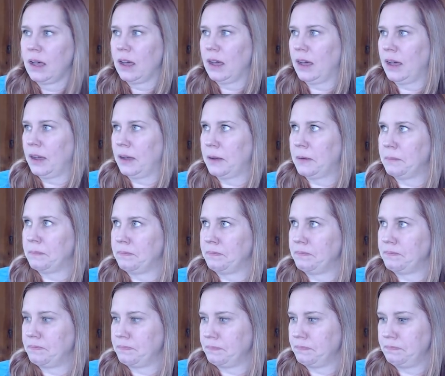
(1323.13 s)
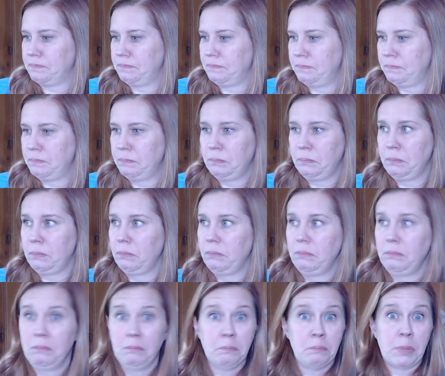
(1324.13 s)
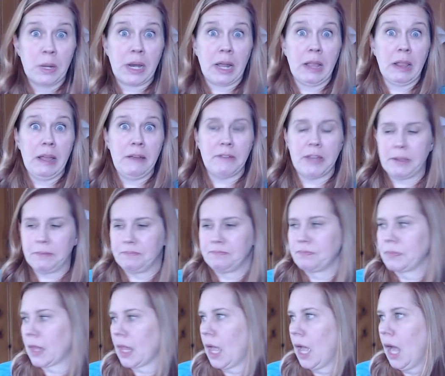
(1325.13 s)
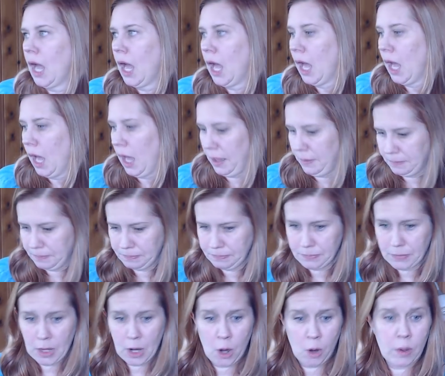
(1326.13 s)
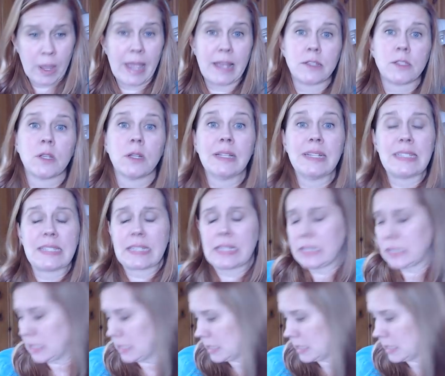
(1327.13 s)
Um, but I love it. Um, Okay, so let's get to